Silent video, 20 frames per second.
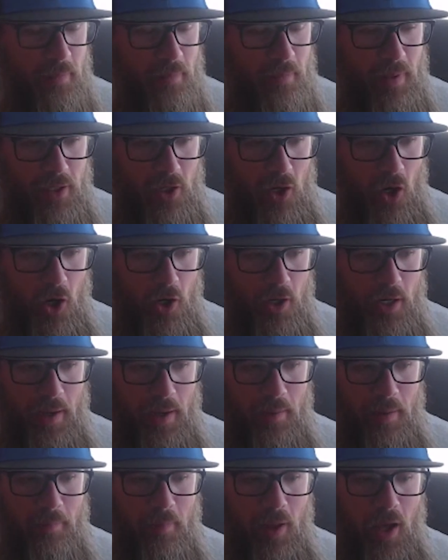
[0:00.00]
in my yard.
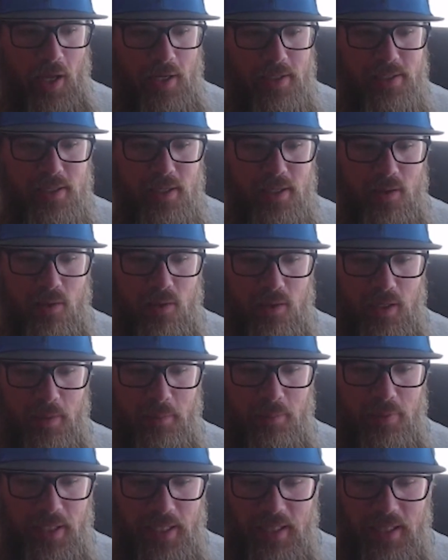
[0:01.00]
I'm not
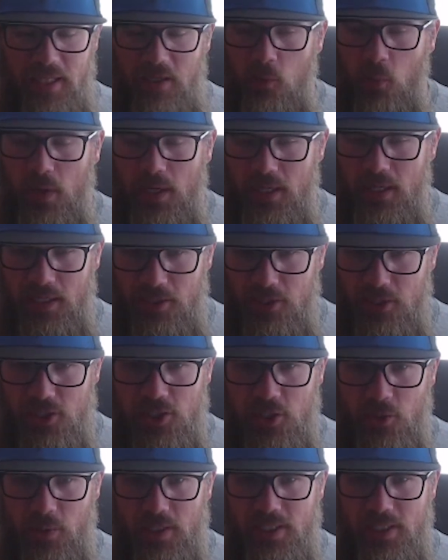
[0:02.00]
completely winded just
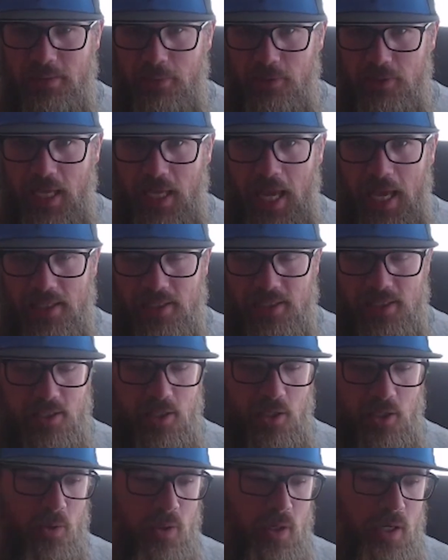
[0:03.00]
doing simple tasks.
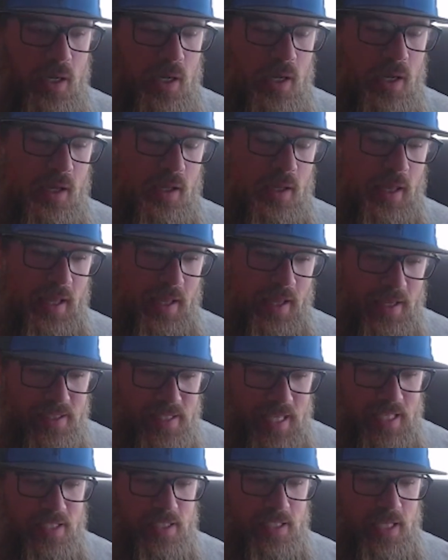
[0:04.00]
So I guess
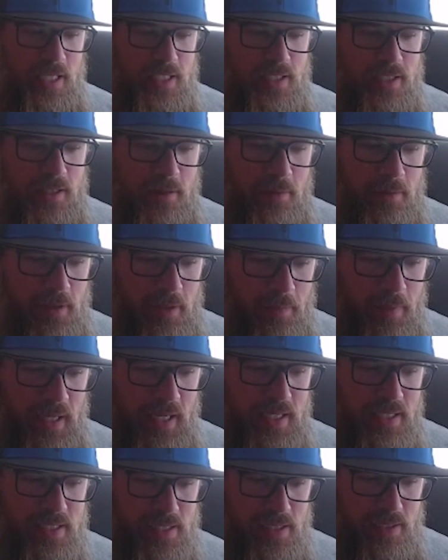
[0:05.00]
the
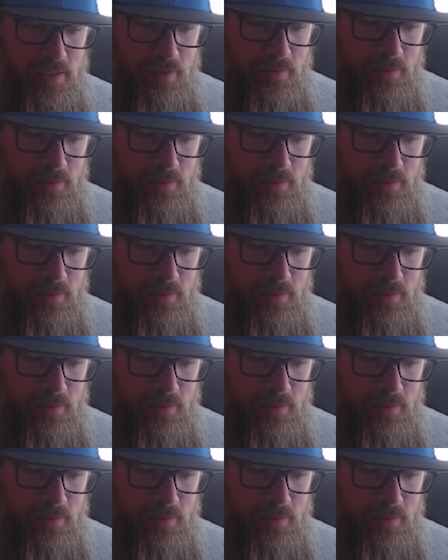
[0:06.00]
biggest